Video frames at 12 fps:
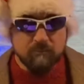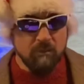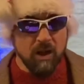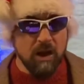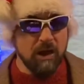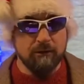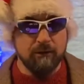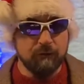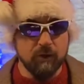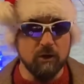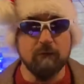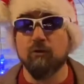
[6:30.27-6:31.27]
Uh, if,
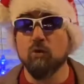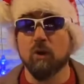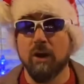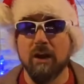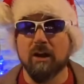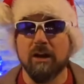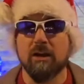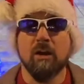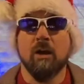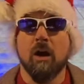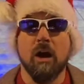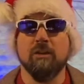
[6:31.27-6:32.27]
you, if you're Eric,
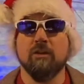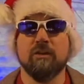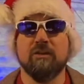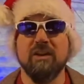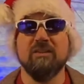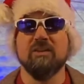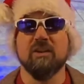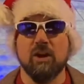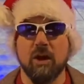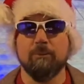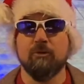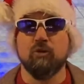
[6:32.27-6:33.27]
uh, your season
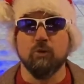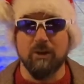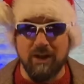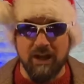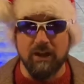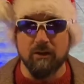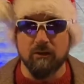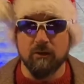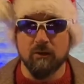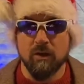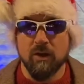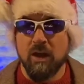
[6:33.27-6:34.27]
comes to an end
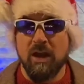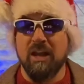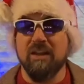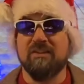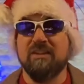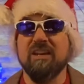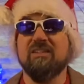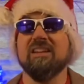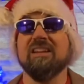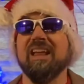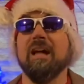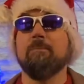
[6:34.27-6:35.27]
in a season
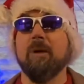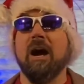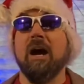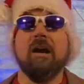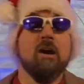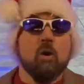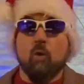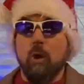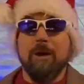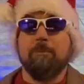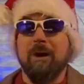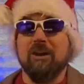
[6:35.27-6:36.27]
led by
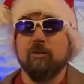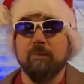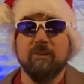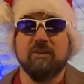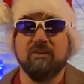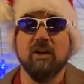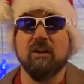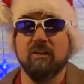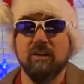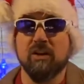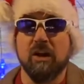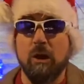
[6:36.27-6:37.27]
quite possibly the stud of the
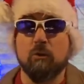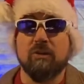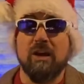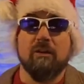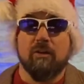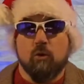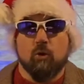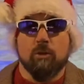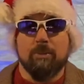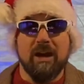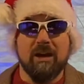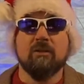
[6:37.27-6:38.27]
year outside of the
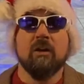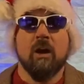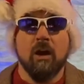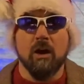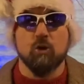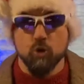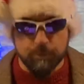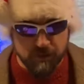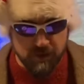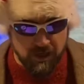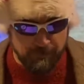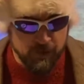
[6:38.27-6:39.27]
quarterbacks, uh, Cooper
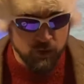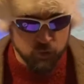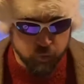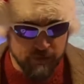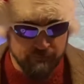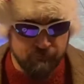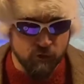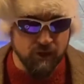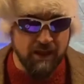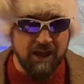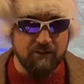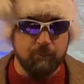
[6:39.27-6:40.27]
Kupp. 24 and
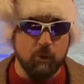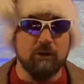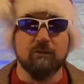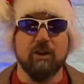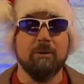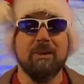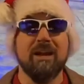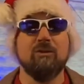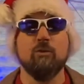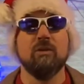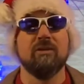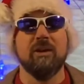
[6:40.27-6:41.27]
a half points for him. That
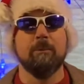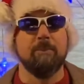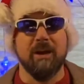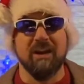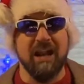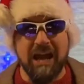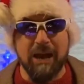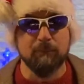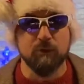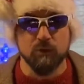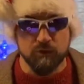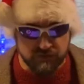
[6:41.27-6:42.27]
dude has had been an
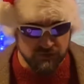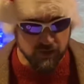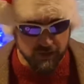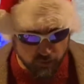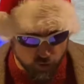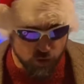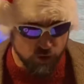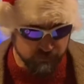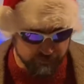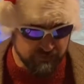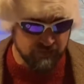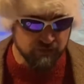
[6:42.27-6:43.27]
absolute stud all
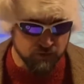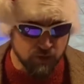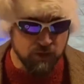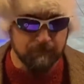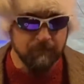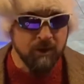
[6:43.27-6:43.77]
season long.